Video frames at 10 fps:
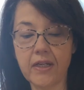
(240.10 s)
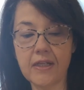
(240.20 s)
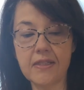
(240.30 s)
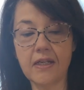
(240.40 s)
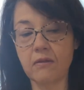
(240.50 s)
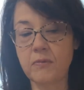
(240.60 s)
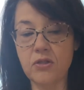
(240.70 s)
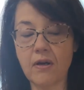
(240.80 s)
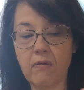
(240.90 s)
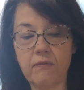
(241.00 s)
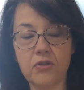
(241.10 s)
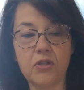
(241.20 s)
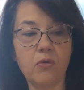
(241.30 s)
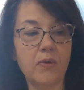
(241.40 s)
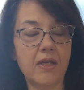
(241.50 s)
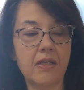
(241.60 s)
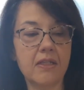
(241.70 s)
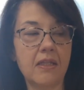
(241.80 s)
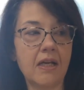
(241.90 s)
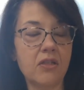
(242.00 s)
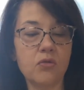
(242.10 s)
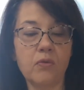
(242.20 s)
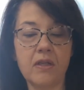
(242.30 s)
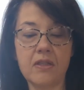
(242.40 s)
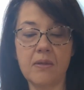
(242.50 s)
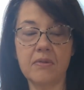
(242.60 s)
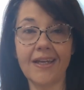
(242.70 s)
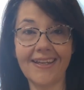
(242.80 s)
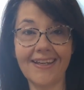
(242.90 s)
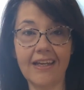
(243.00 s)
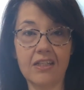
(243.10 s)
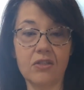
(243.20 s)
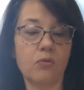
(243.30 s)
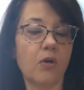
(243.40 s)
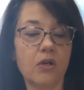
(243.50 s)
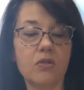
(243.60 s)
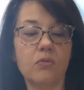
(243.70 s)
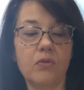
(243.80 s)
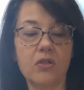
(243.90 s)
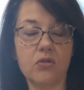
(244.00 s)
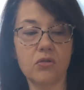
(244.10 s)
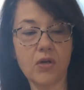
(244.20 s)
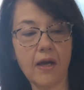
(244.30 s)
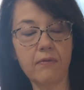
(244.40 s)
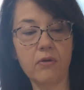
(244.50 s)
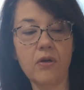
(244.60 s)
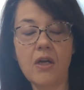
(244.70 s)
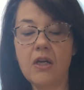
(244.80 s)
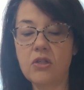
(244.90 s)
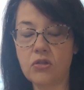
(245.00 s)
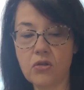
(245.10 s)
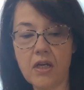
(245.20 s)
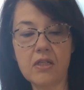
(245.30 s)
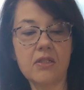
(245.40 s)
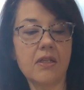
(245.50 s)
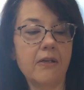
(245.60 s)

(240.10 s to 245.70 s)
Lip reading: I said, I'm gonna be traveling for 2 weeks, and that's when it seems like it gets worse with travel, stress,